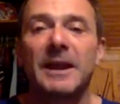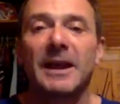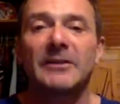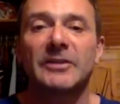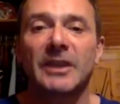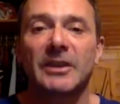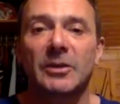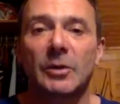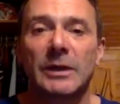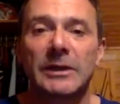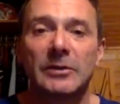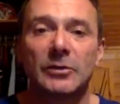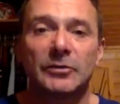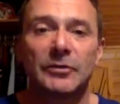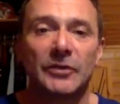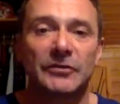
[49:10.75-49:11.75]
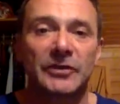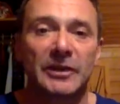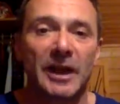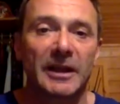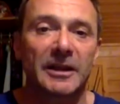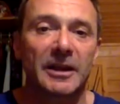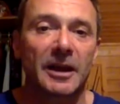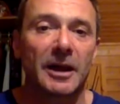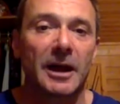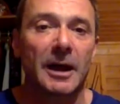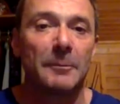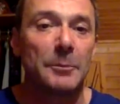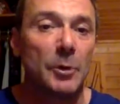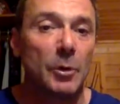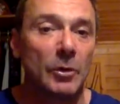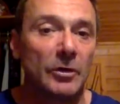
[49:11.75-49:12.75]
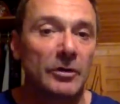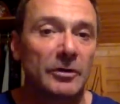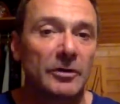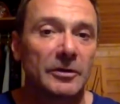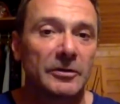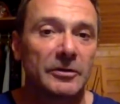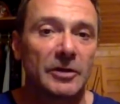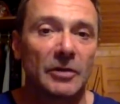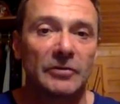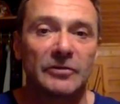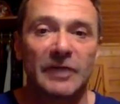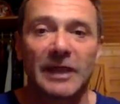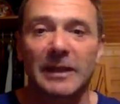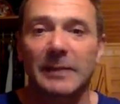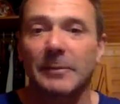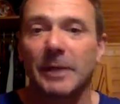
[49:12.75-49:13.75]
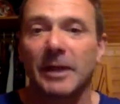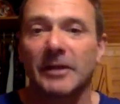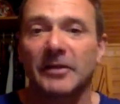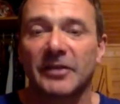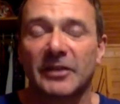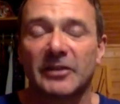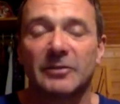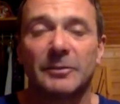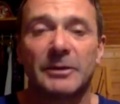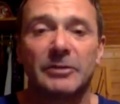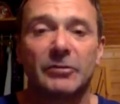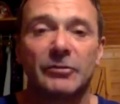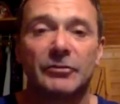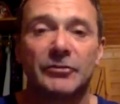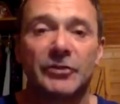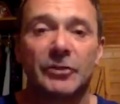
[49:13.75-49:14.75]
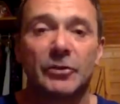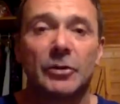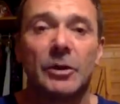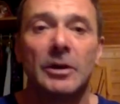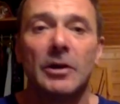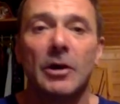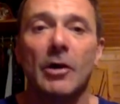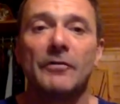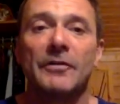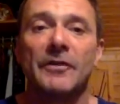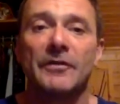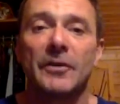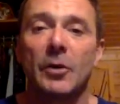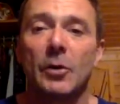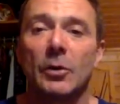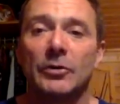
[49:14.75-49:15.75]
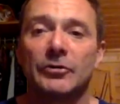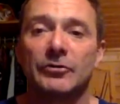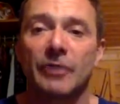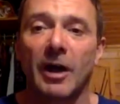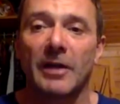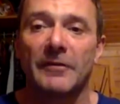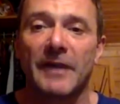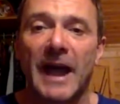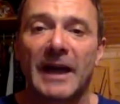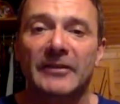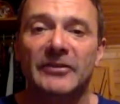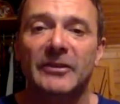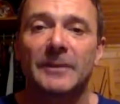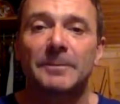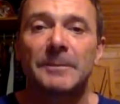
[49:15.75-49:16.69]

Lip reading: and take your heels onto like a book, you know, to take them like a centimeter or two off the floor and try that.